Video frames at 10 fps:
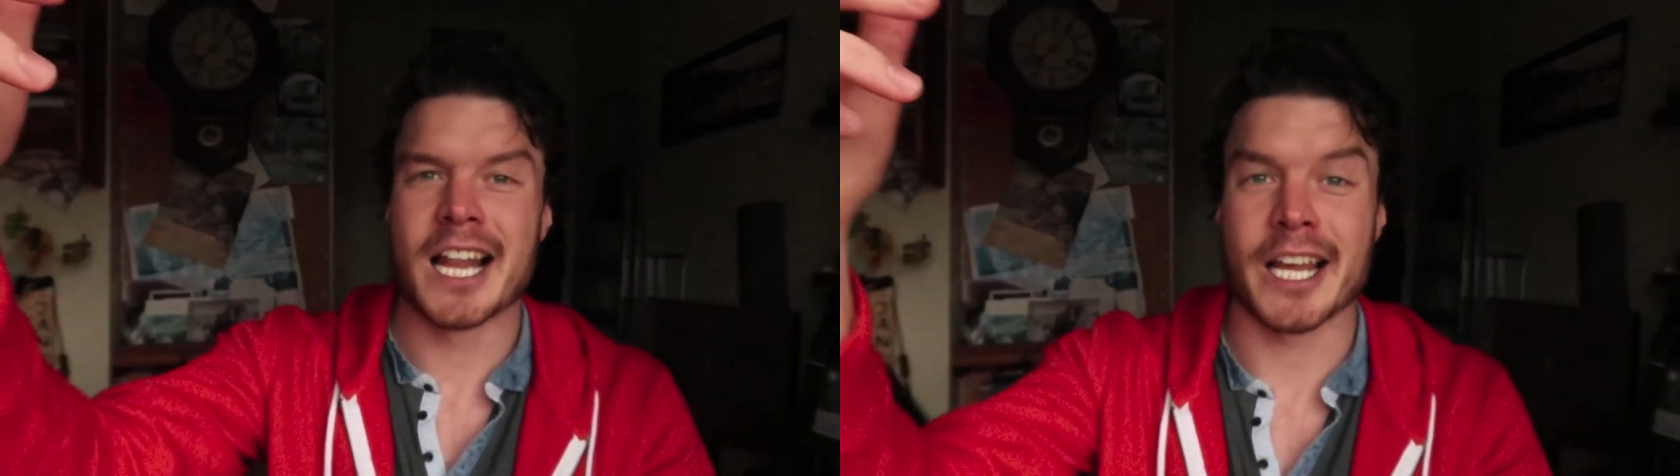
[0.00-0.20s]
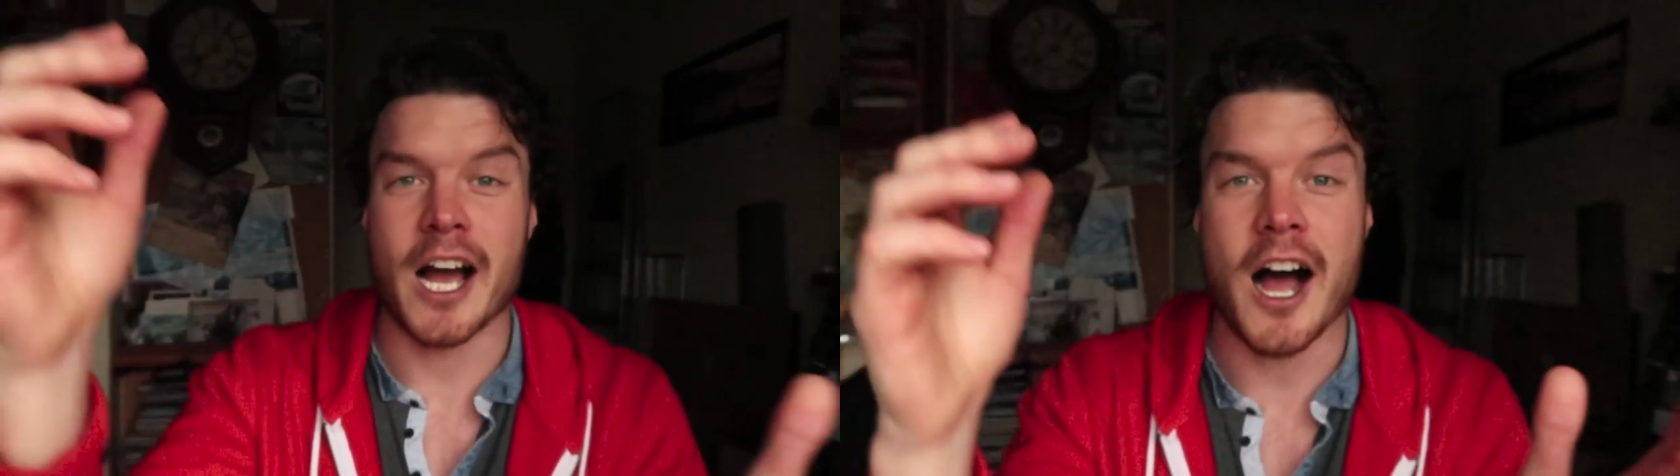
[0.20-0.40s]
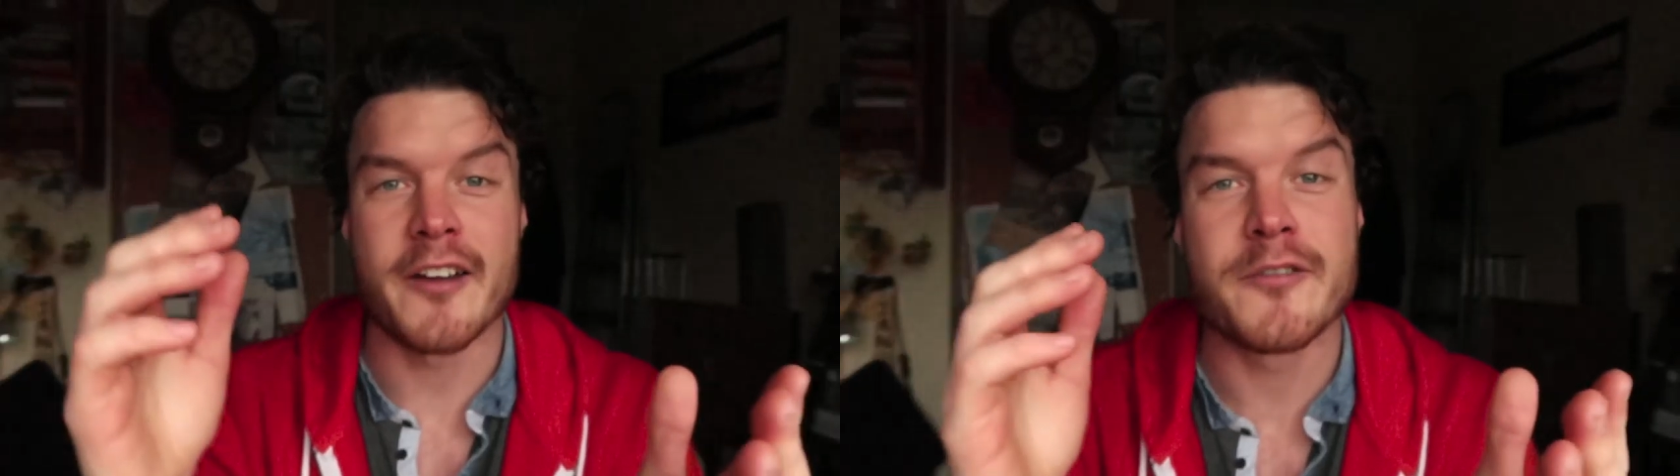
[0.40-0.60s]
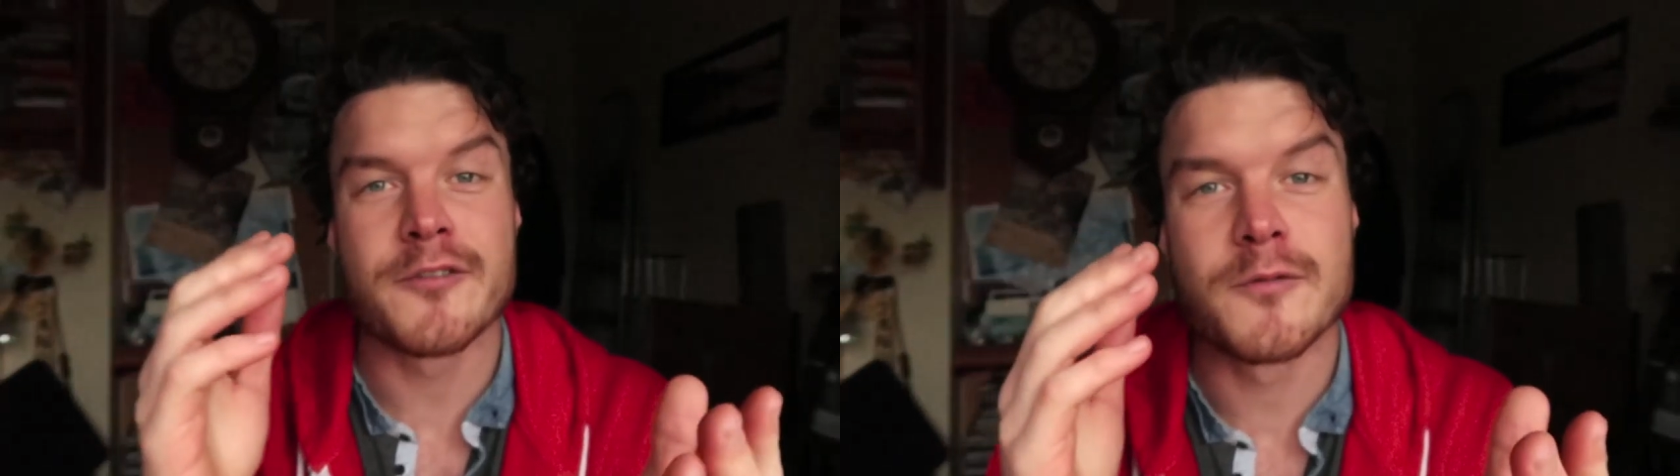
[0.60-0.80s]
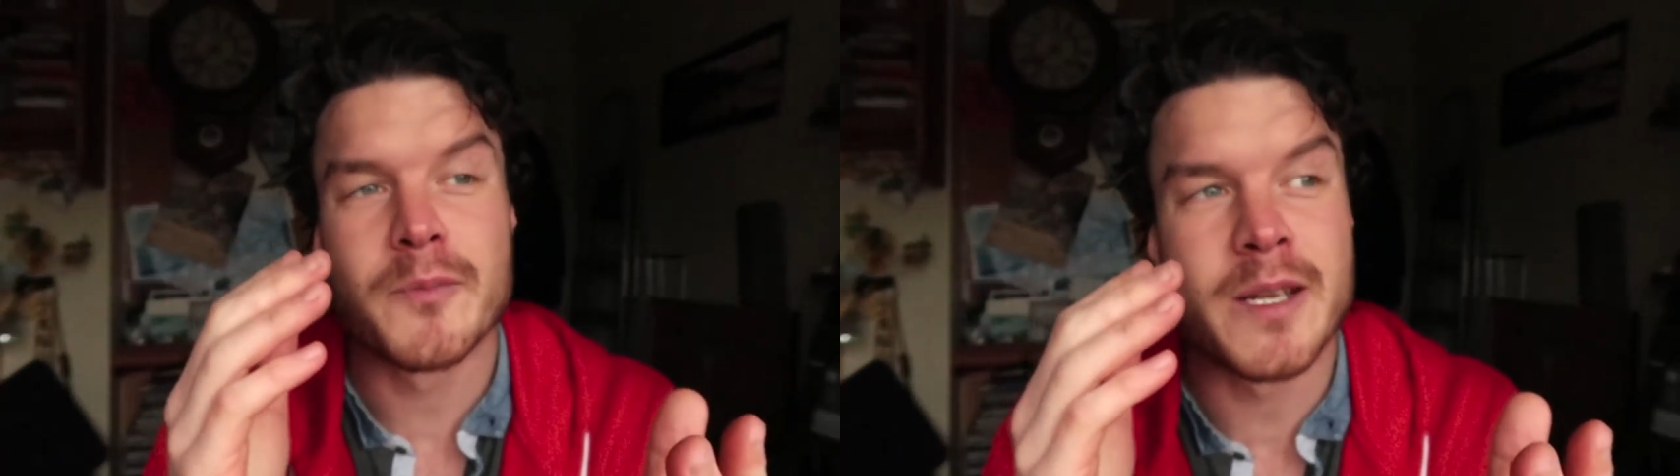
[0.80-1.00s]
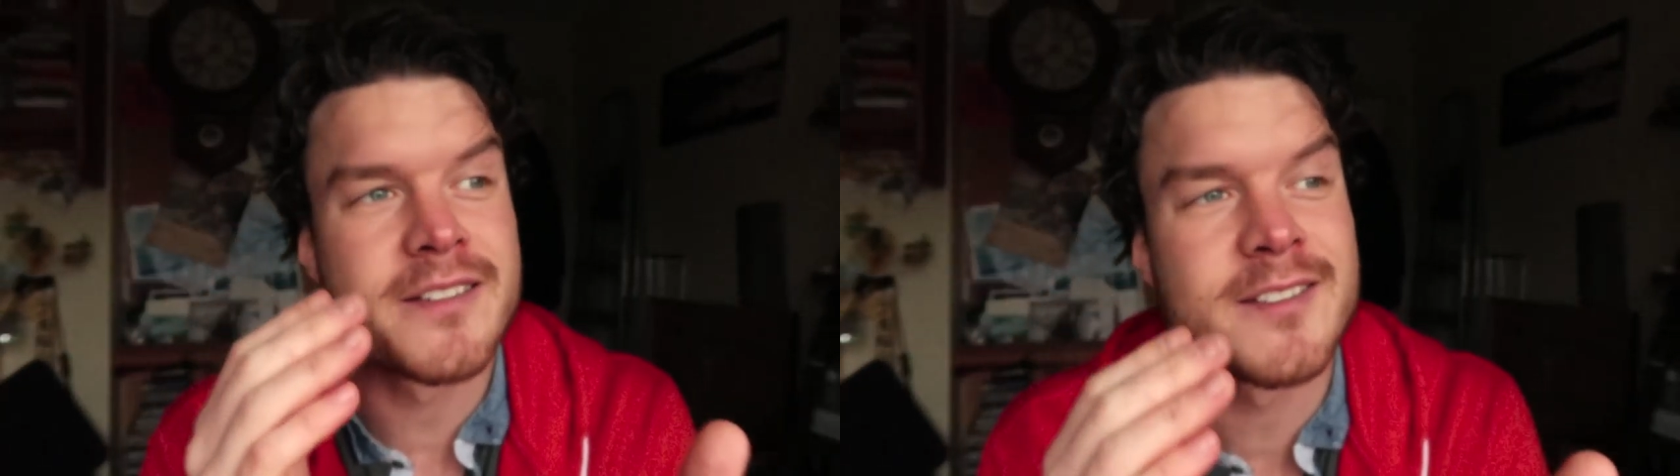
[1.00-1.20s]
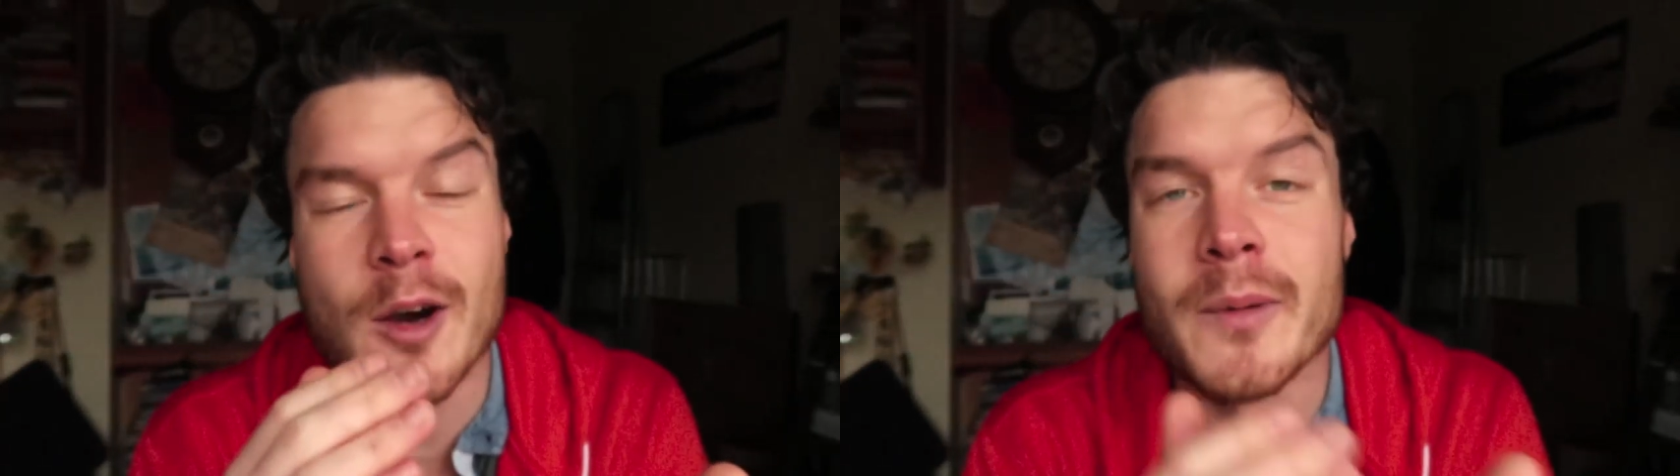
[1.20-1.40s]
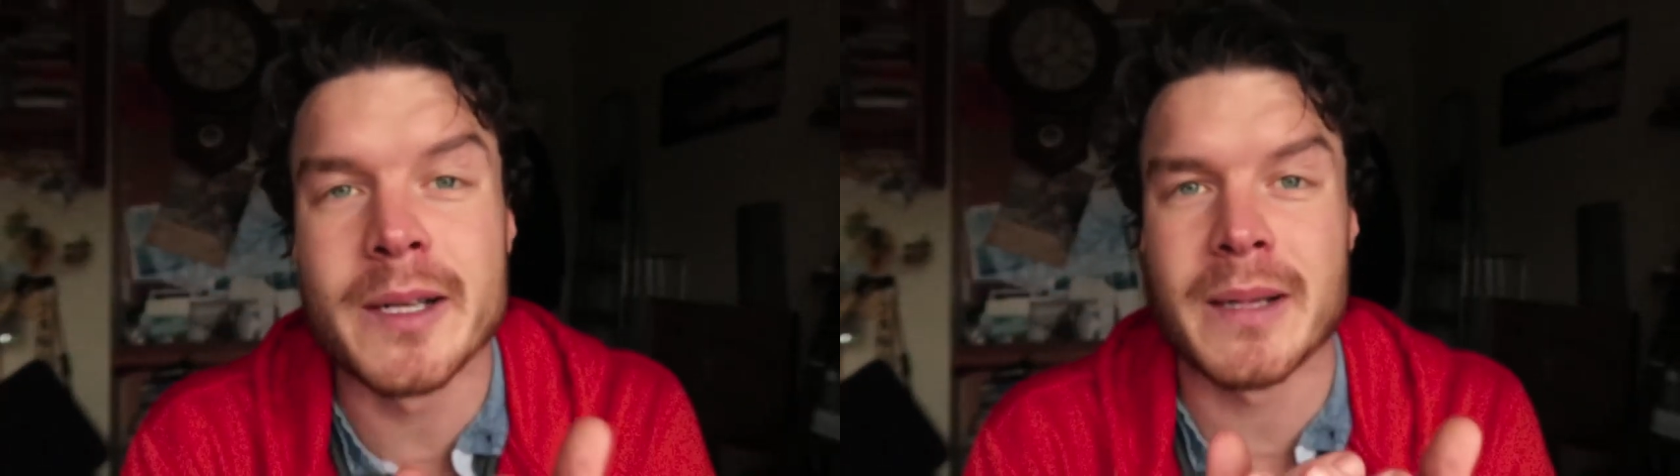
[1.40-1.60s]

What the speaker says: Like I've been to so many